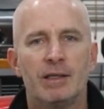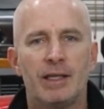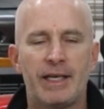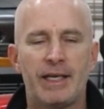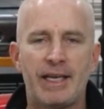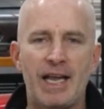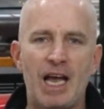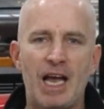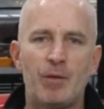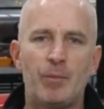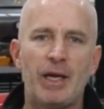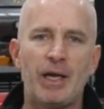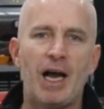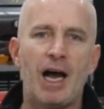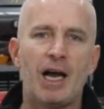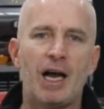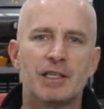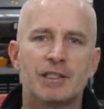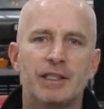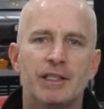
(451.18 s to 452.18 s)
They can be
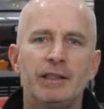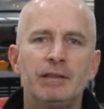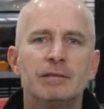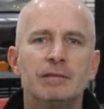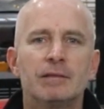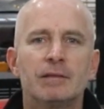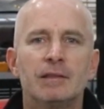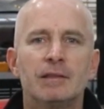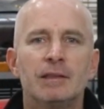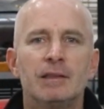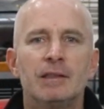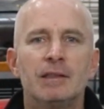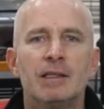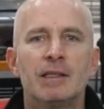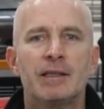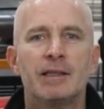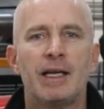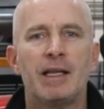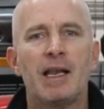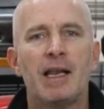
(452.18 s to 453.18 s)
harsher,
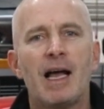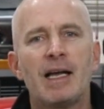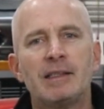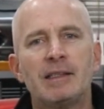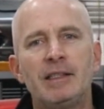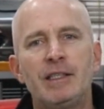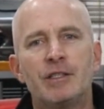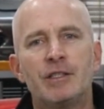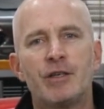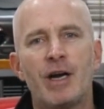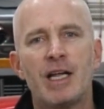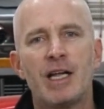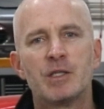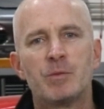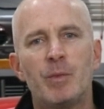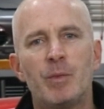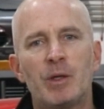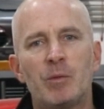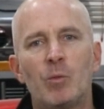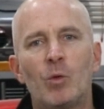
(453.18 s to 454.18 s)
they likely
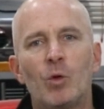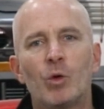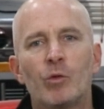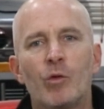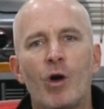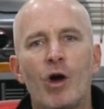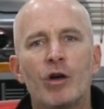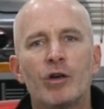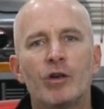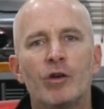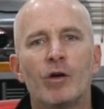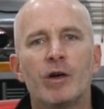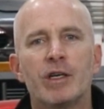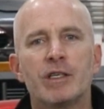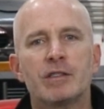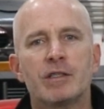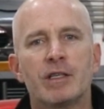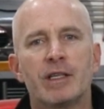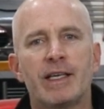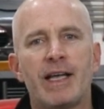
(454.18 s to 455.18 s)
transmit more road
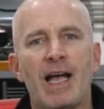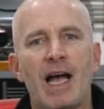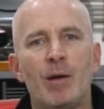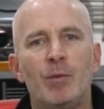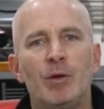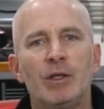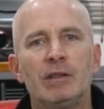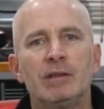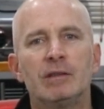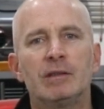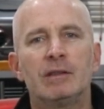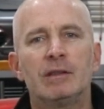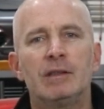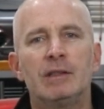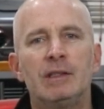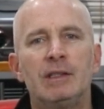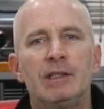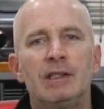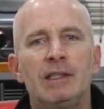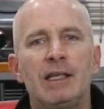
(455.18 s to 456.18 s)
noise to the cabin,
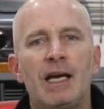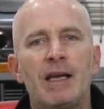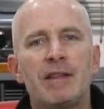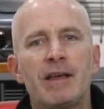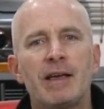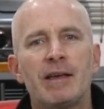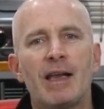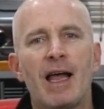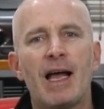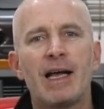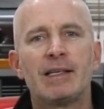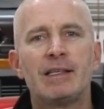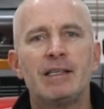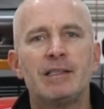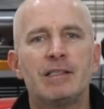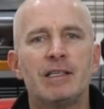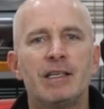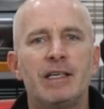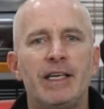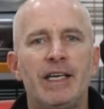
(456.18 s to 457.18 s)
and they're
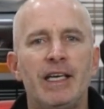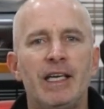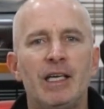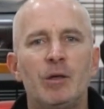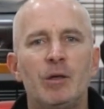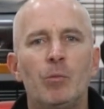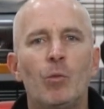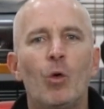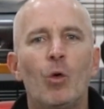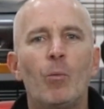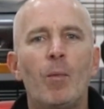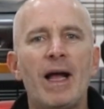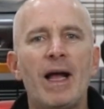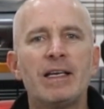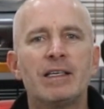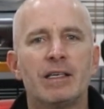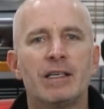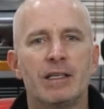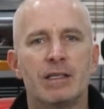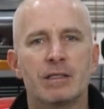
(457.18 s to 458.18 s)
likely to need more
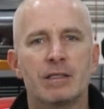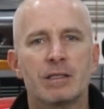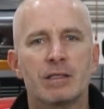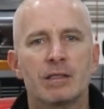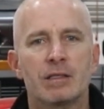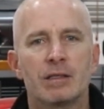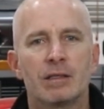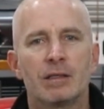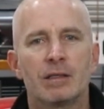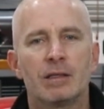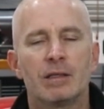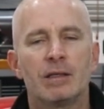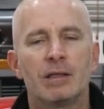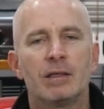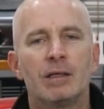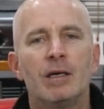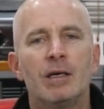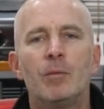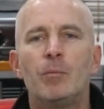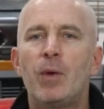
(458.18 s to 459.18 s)
maintenance.
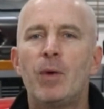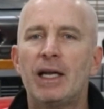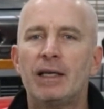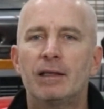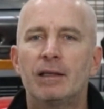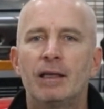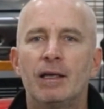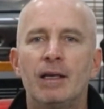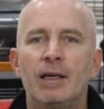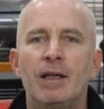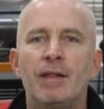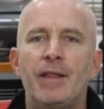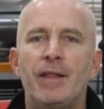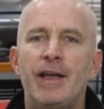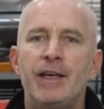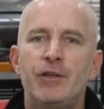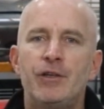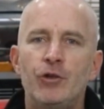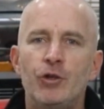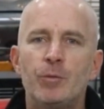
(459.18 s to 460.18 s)
But
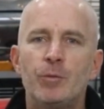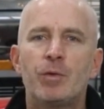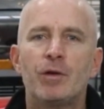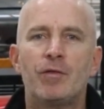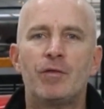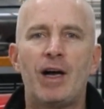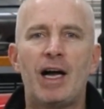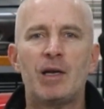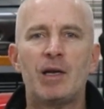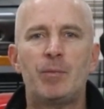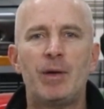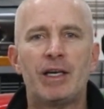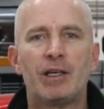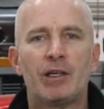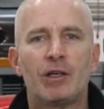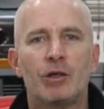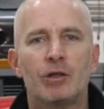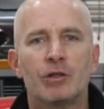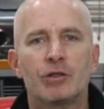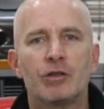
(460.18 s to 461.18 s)
they do provide
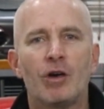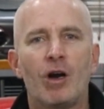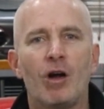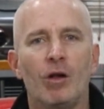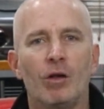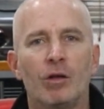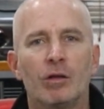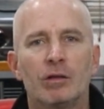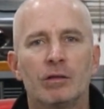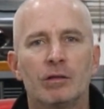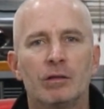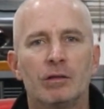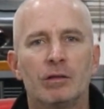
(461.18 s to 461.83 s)
better control.